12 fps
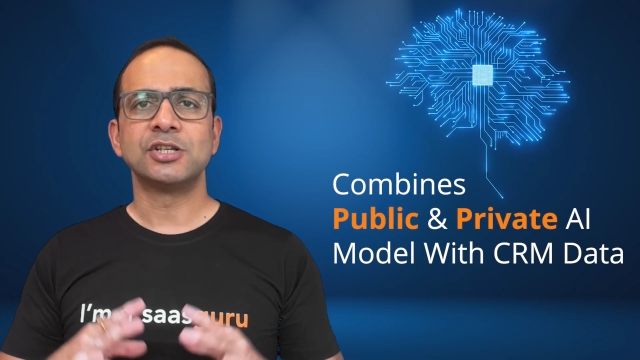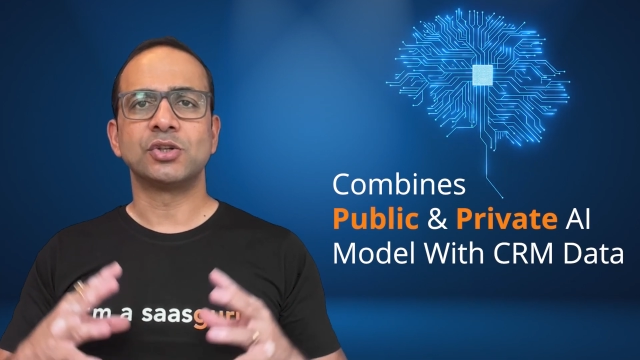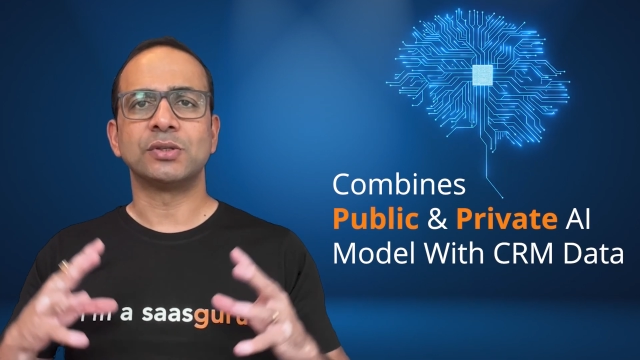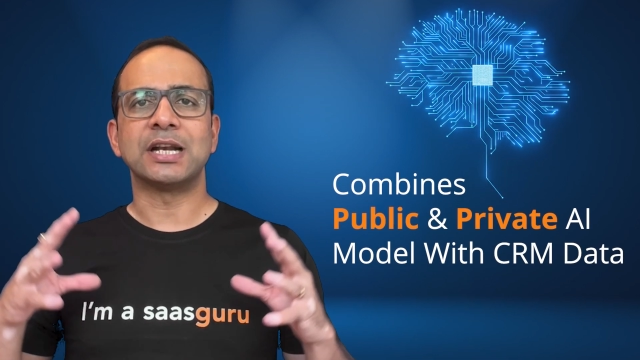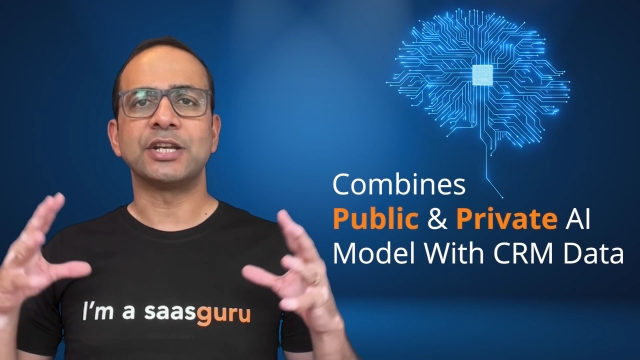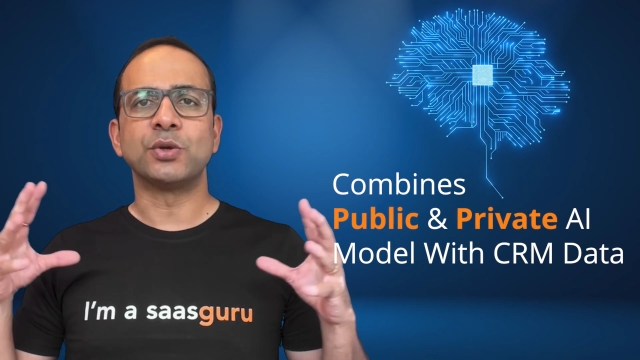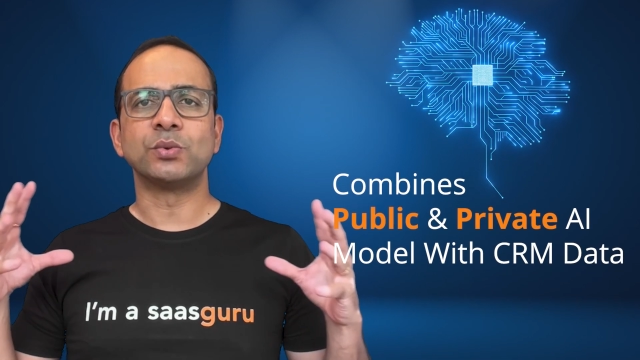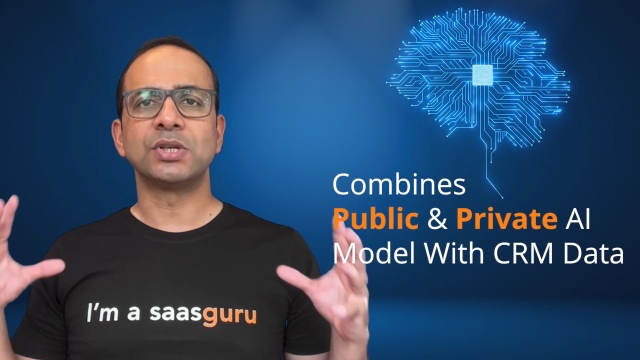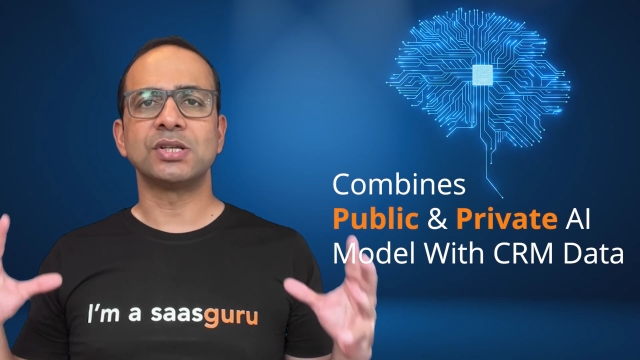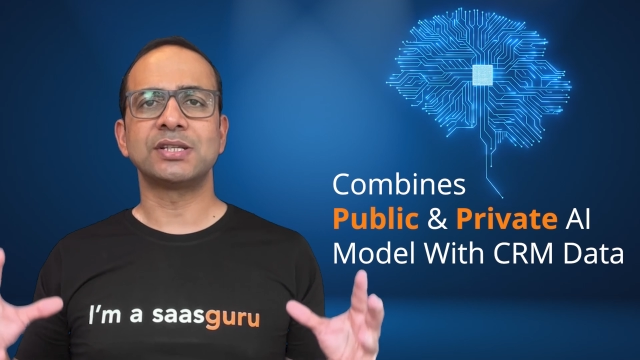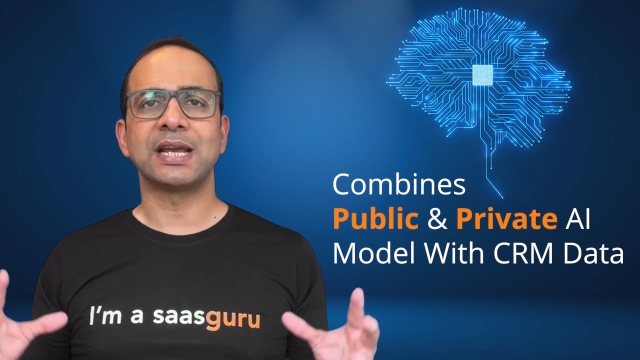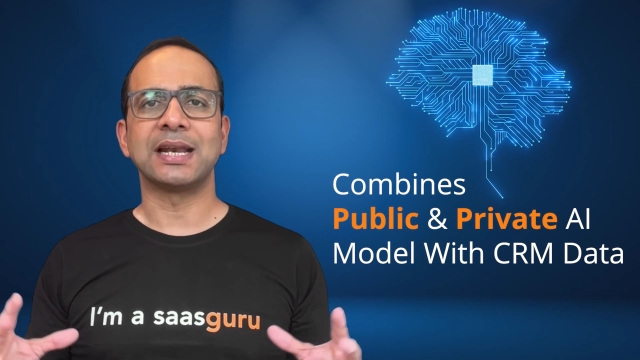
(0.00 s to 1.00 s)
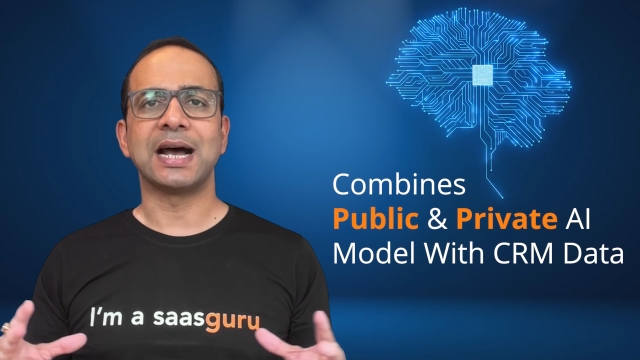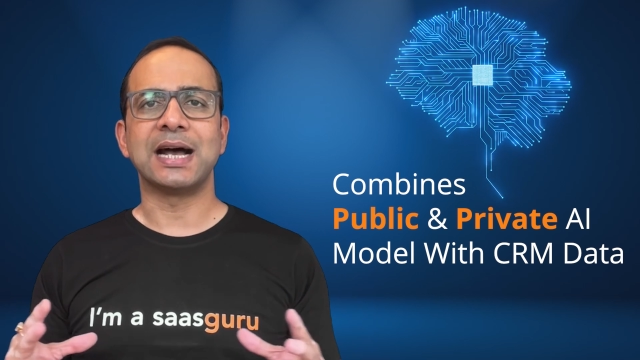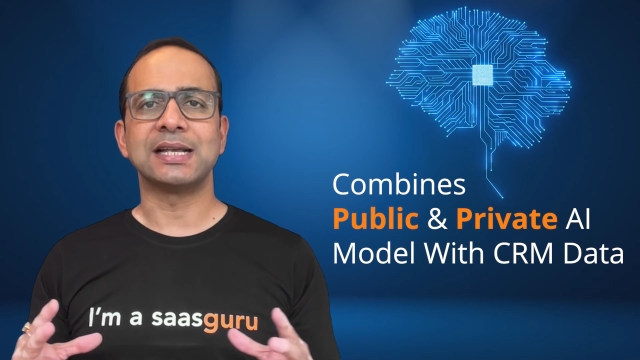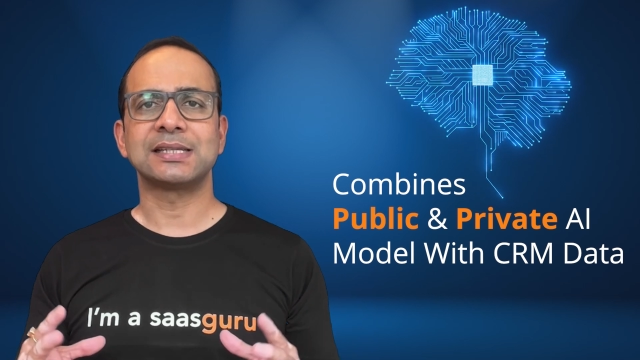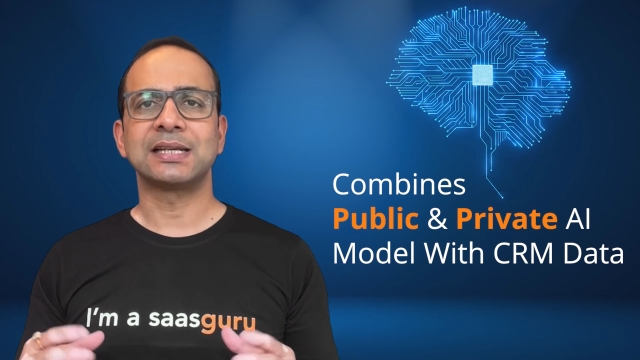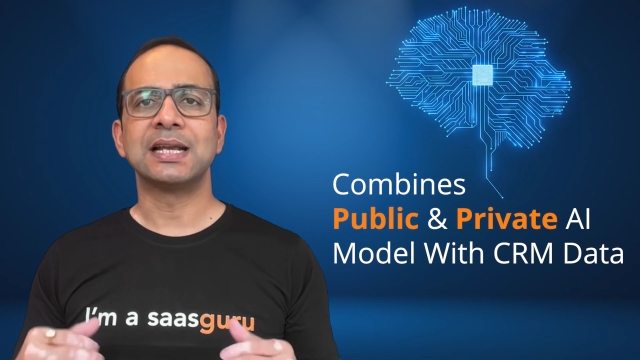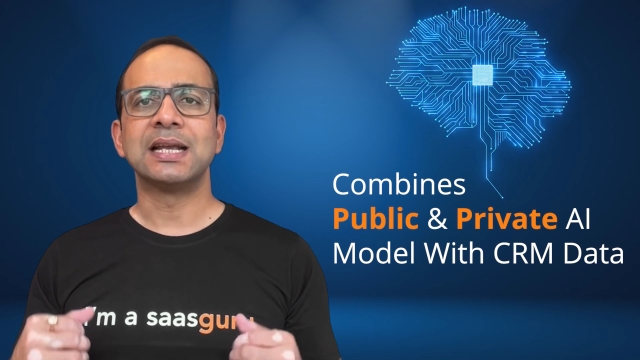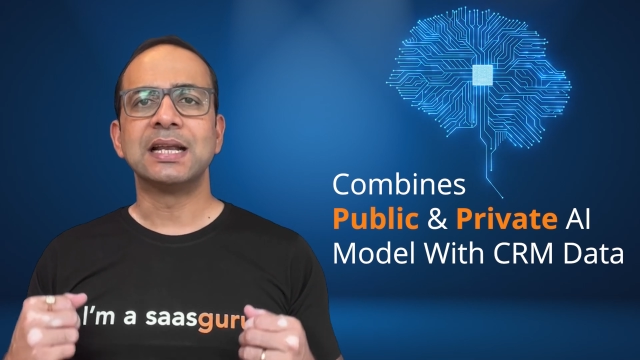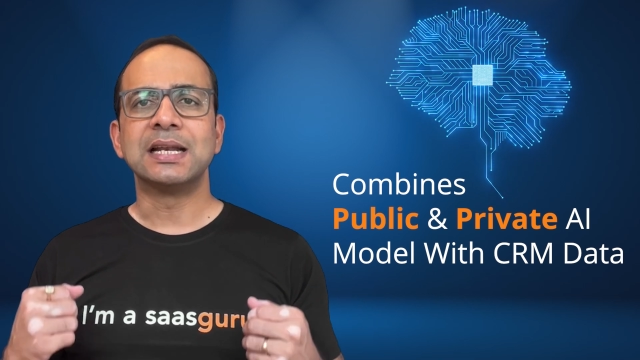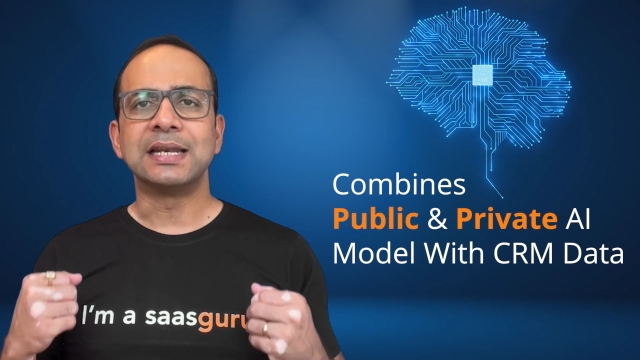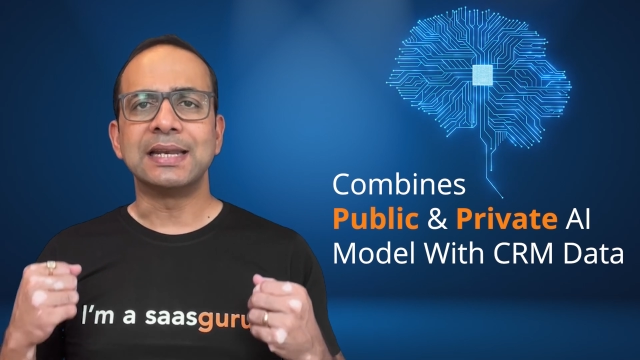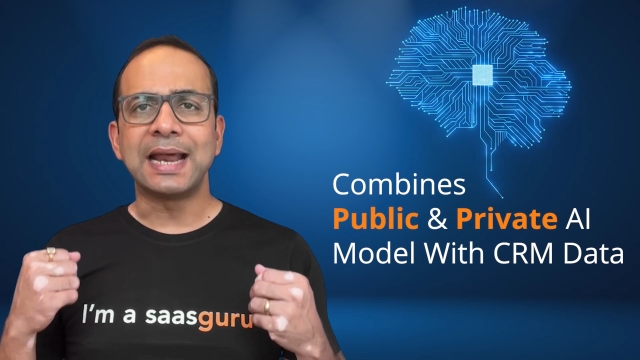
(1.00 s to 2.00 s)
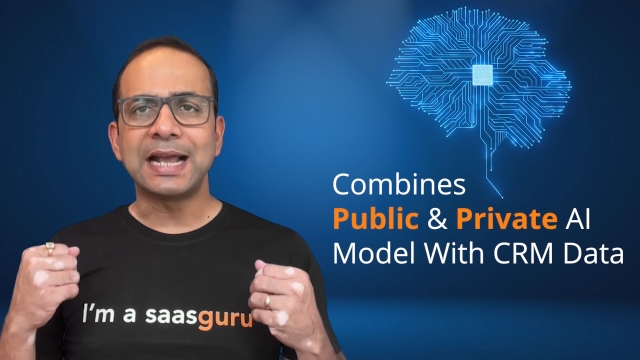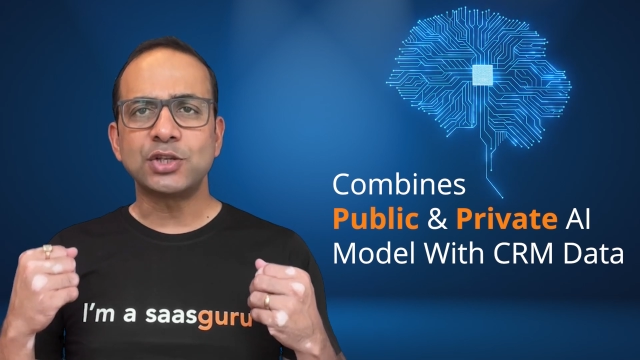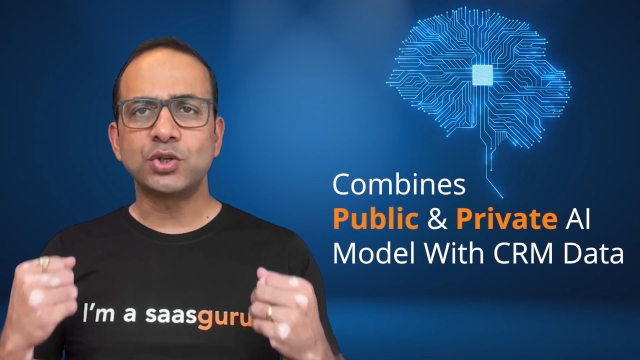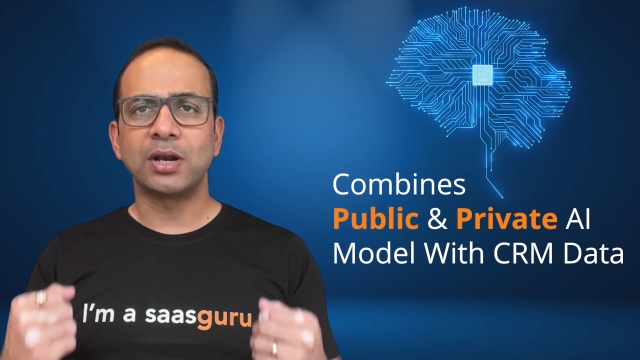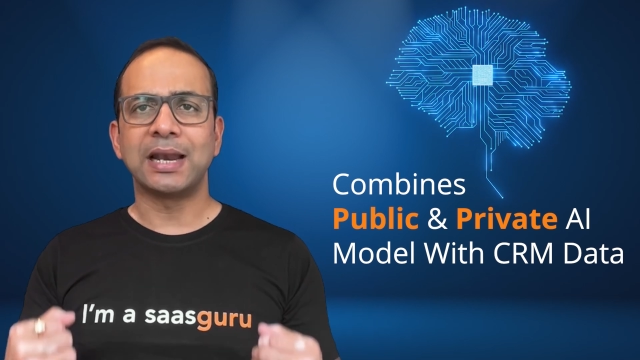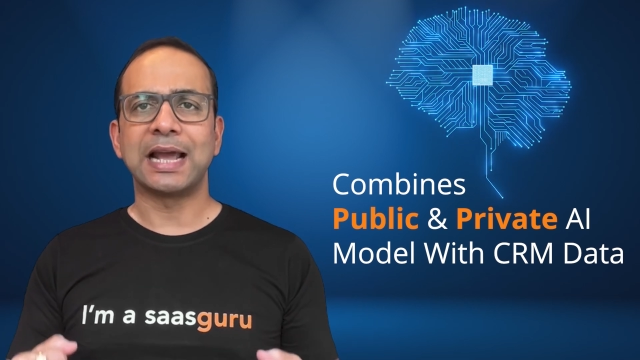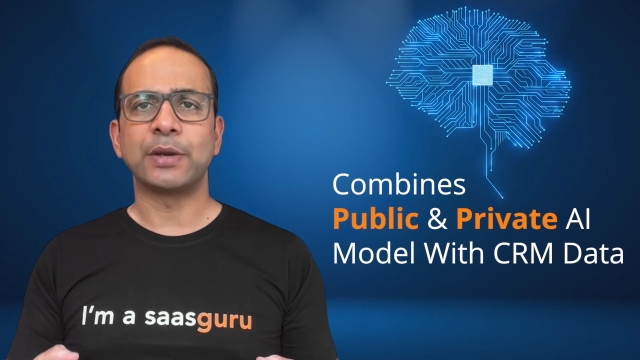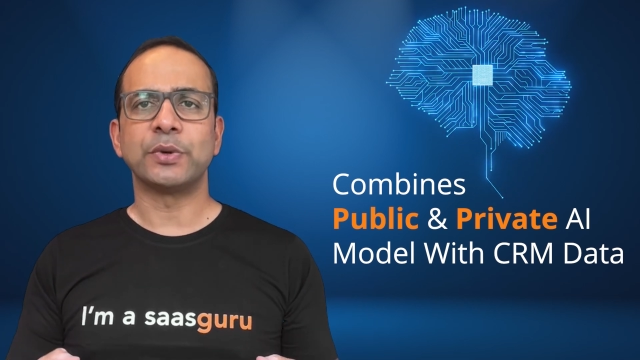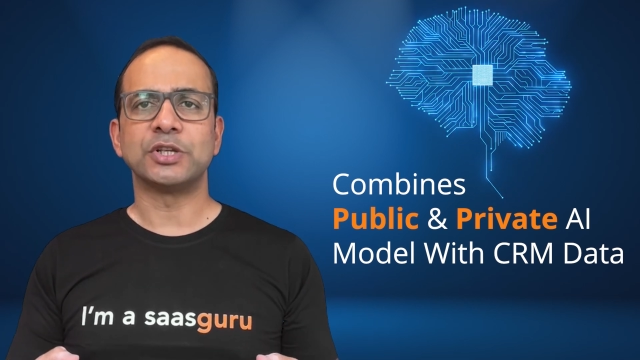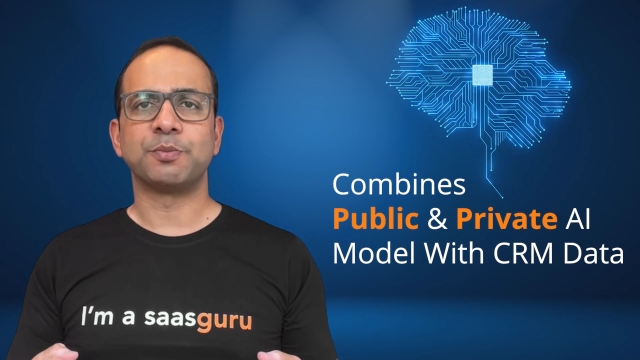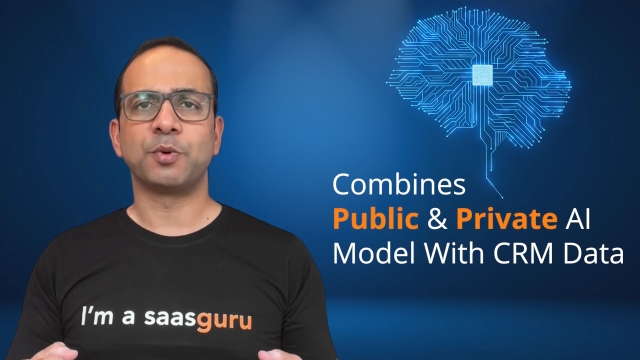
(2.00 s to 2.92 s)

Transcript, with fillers: so that users can ask natural language